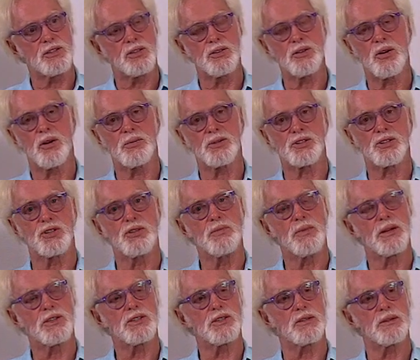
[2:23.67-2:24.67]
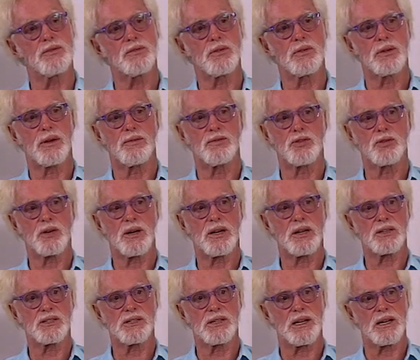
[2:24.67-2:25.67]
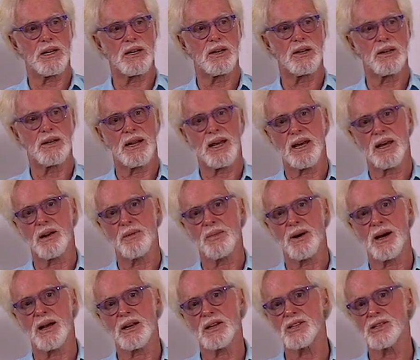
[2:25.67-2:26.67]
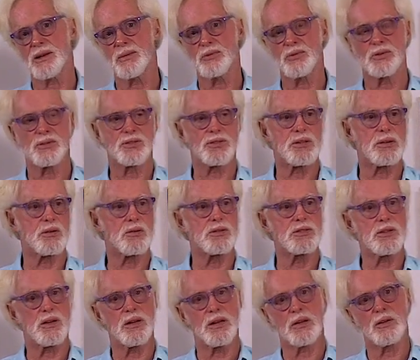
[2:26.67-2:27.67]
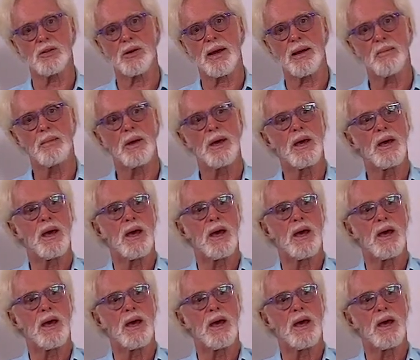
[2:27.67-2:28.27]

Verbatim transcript: two, almost two months of, of, drugs and antibiotics, epidural steroids, all that crap.